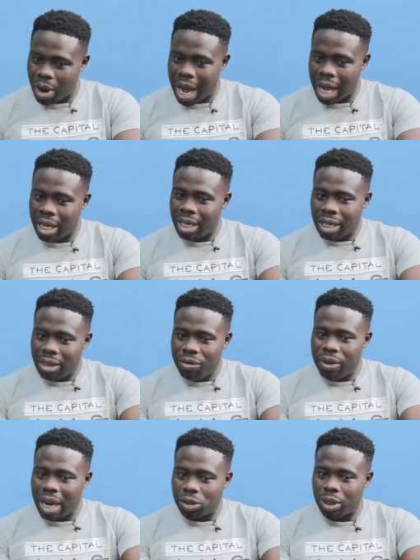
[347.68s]
ho
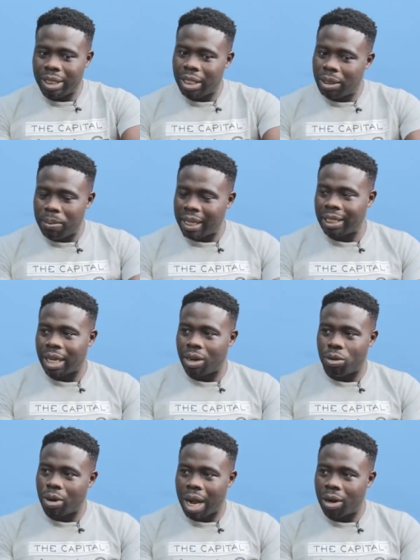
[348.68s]
even associate pastor
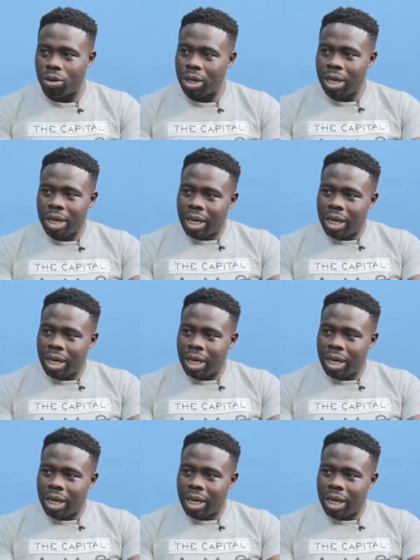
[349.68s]
no kra no